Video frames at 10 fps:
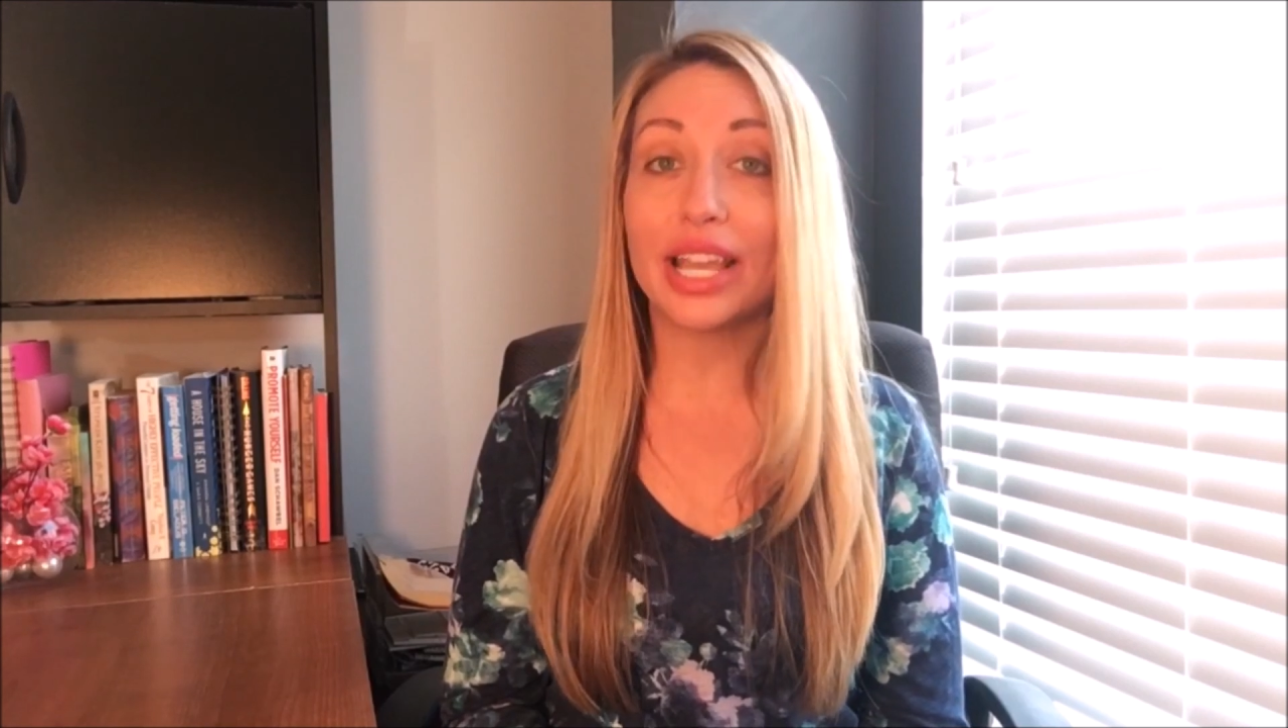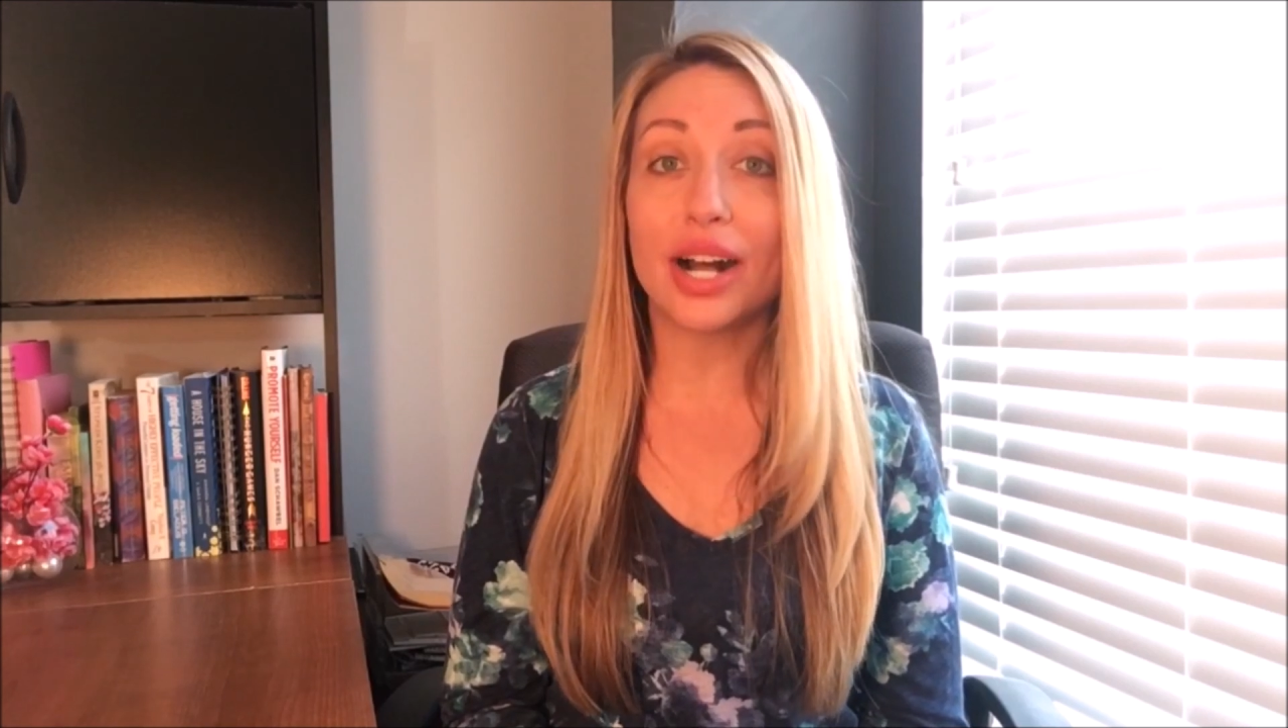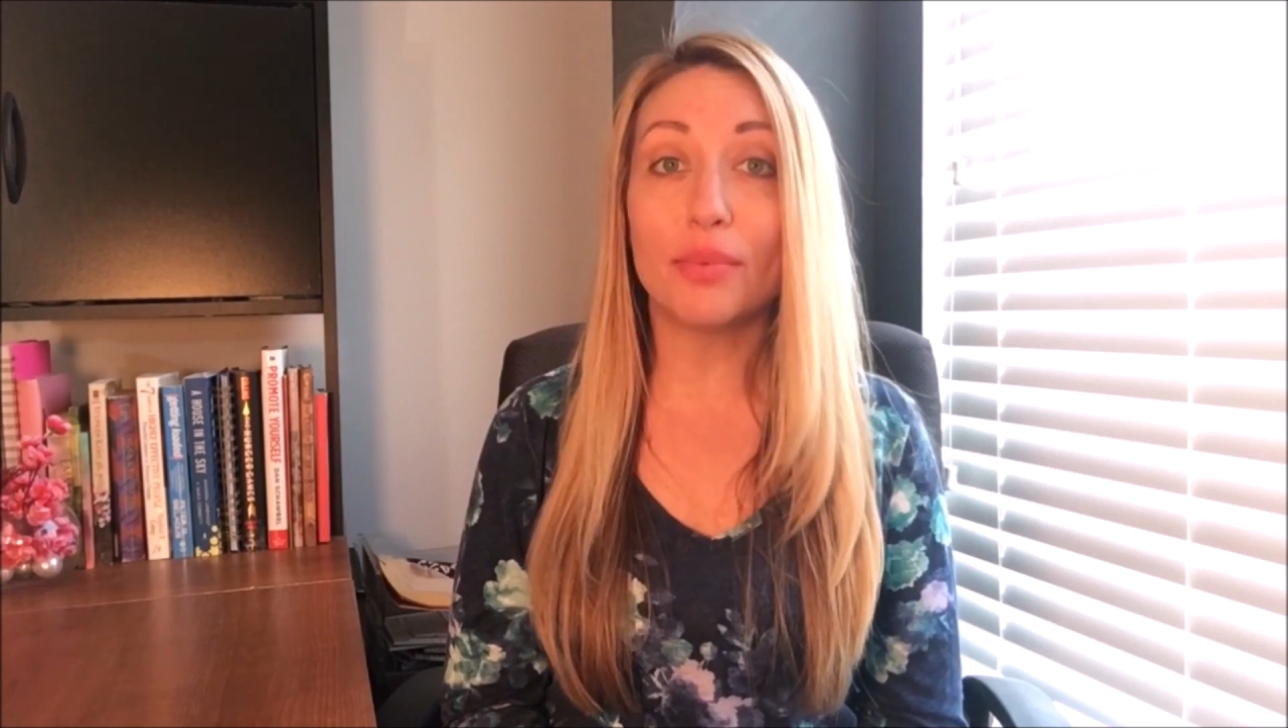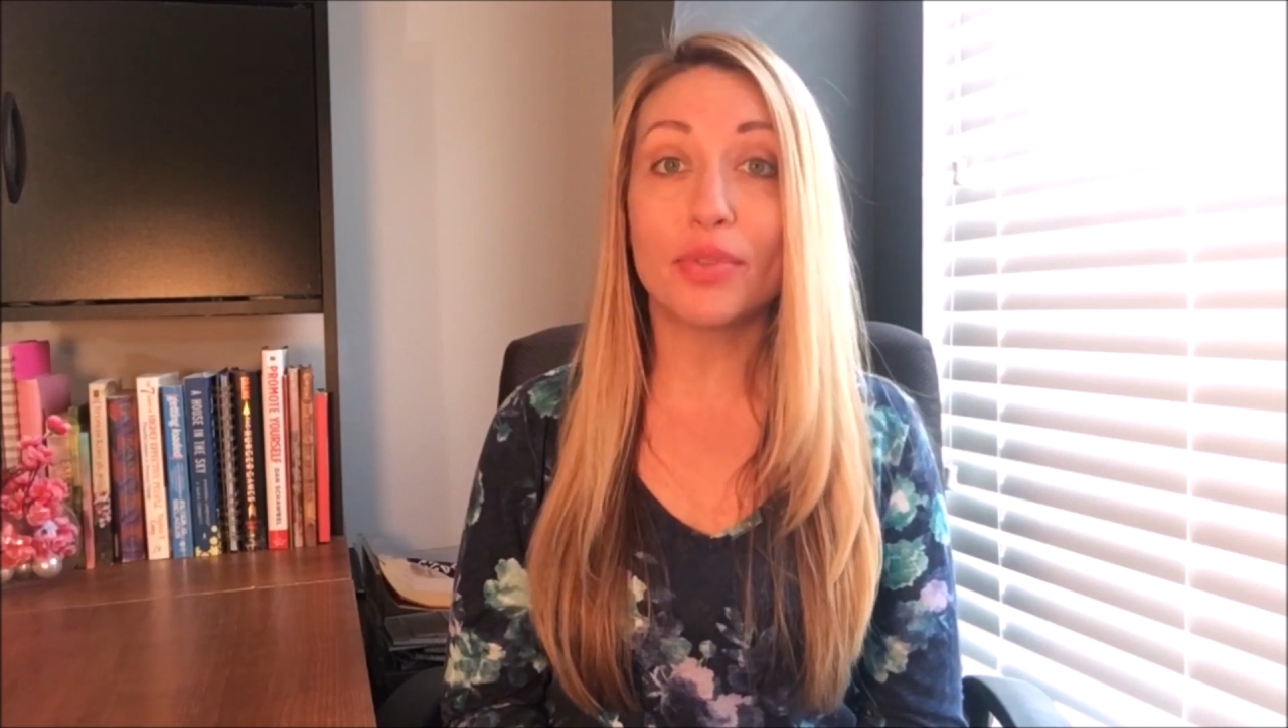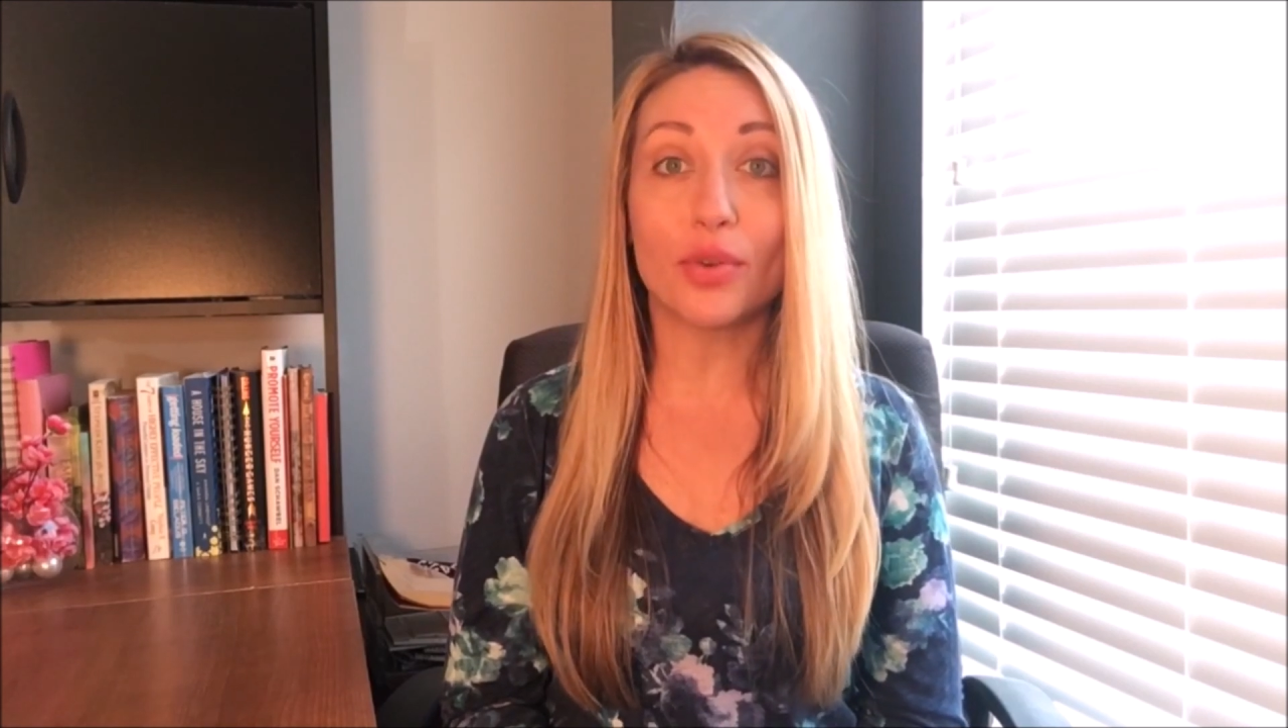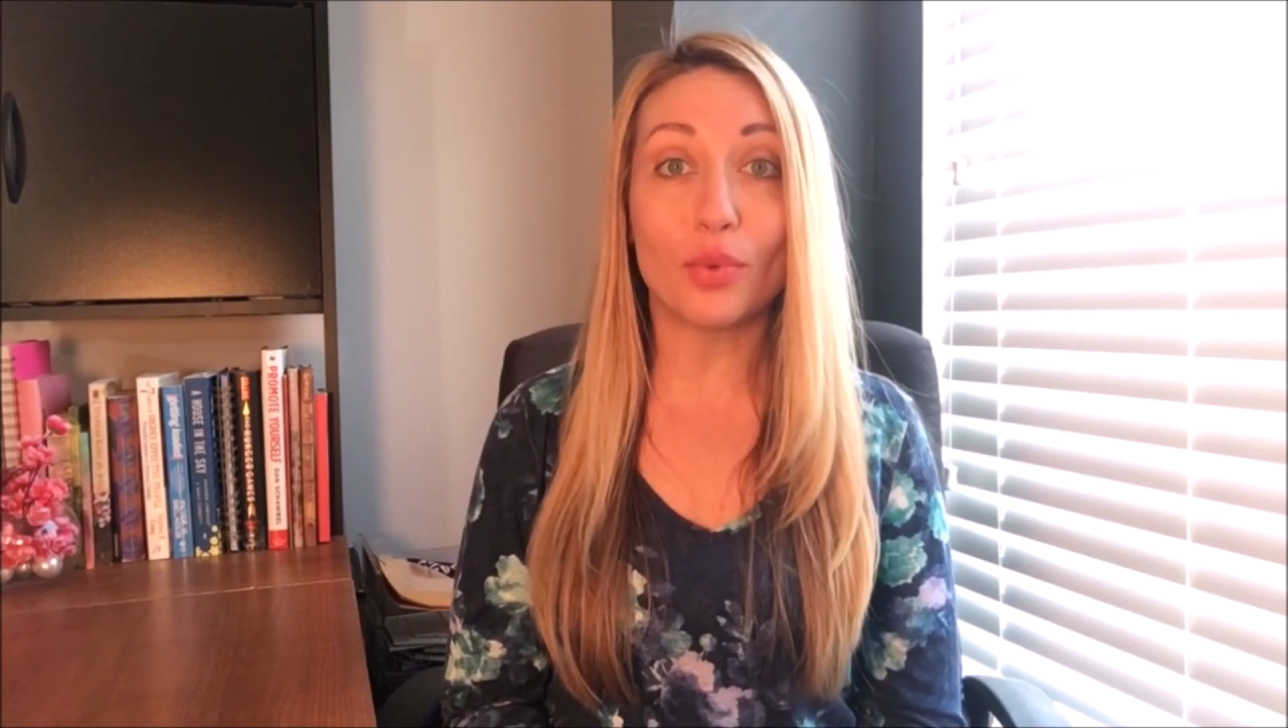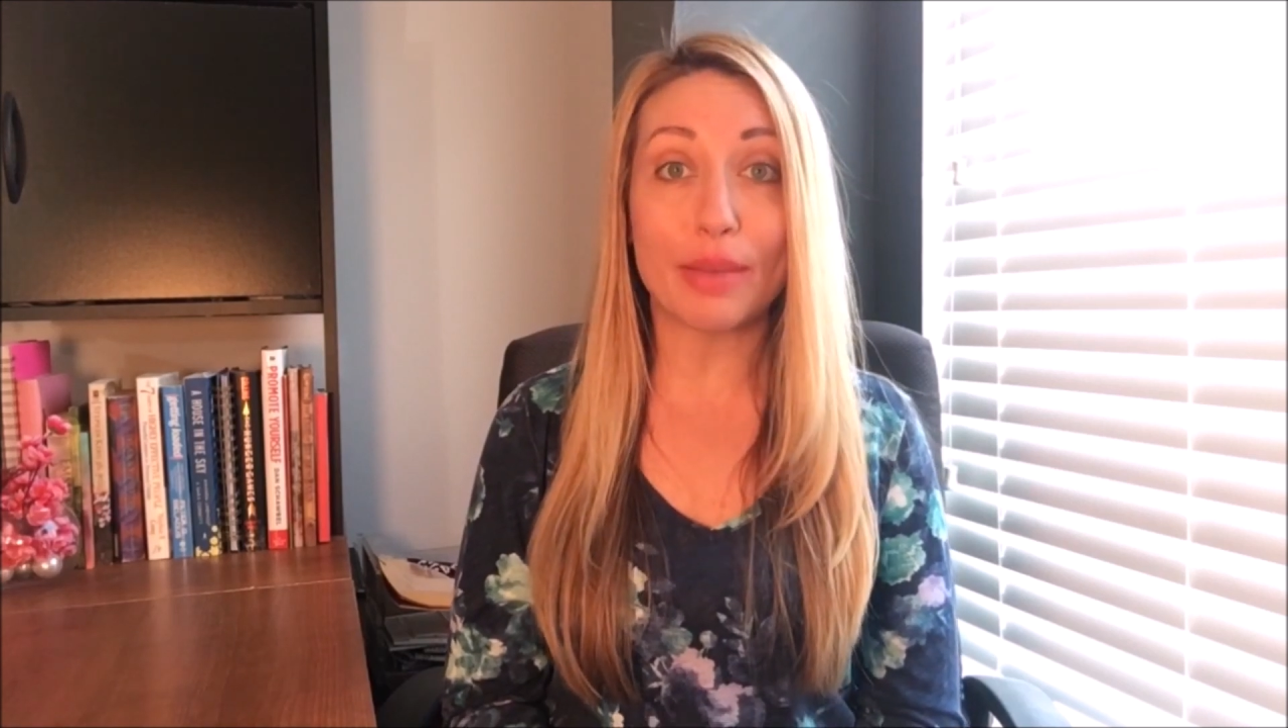she will